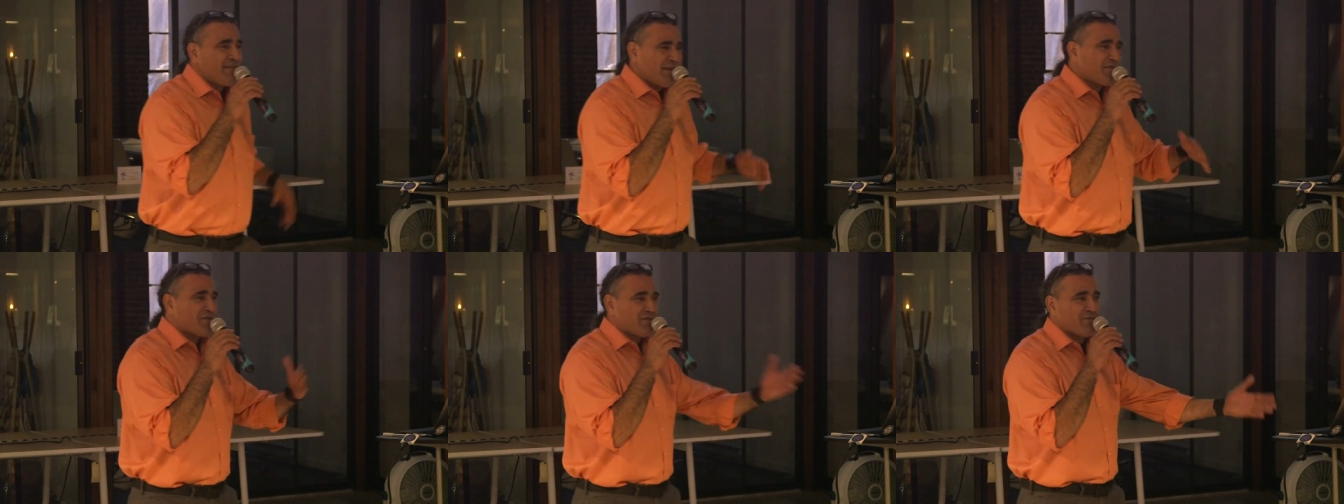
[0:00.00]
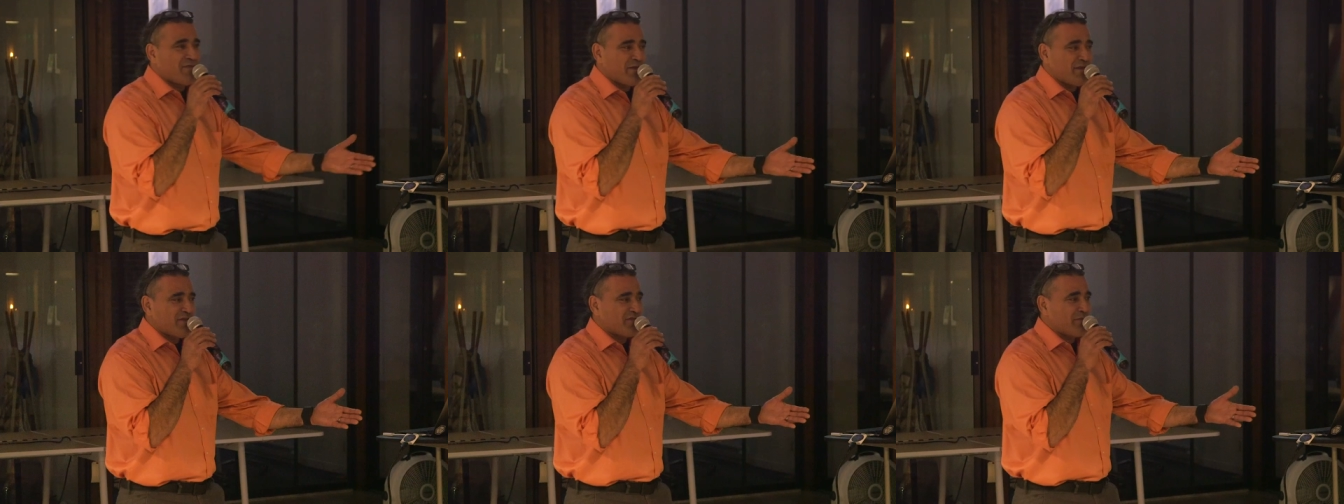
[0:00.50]
These are some
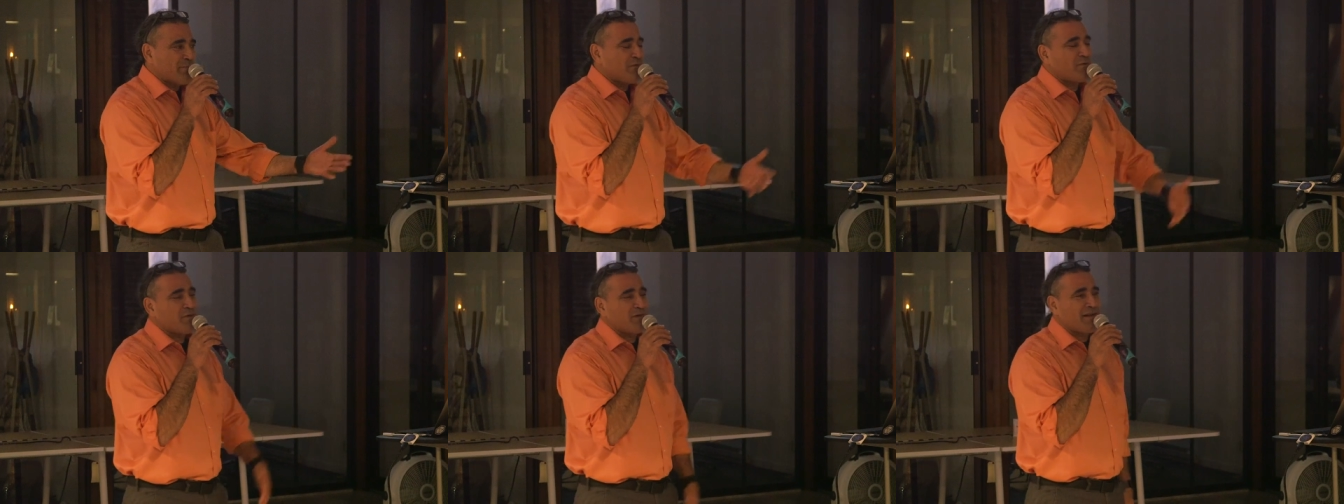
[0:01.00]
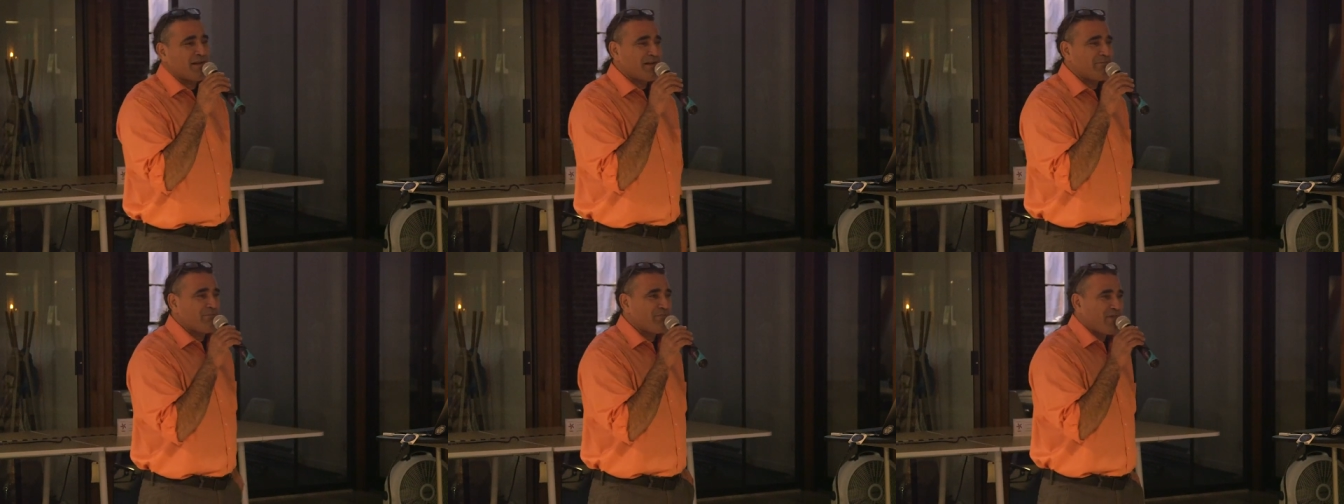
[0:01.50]
very simple
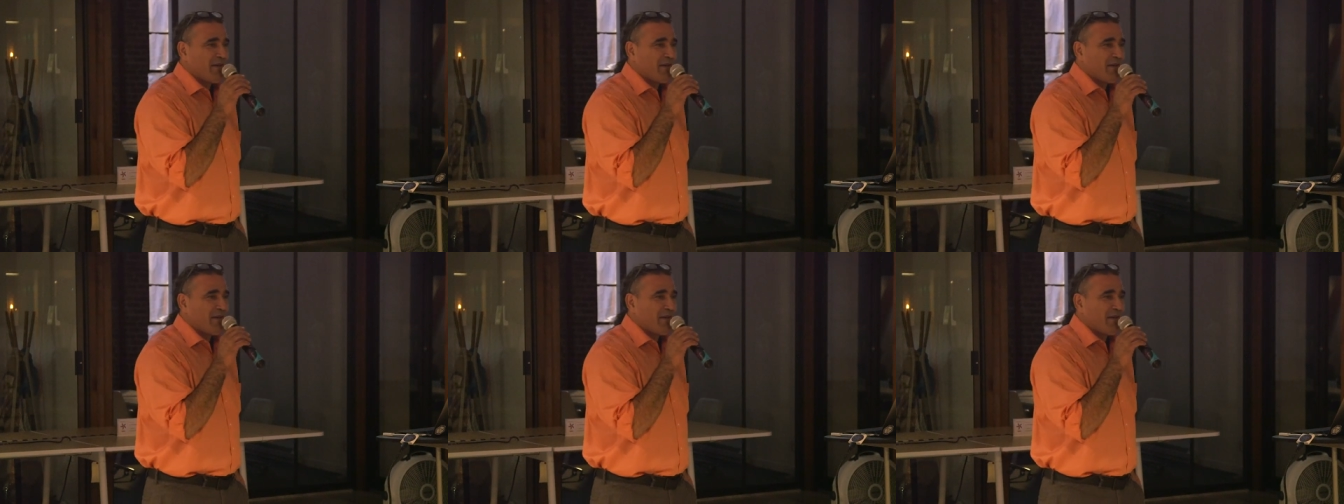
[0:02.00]
um,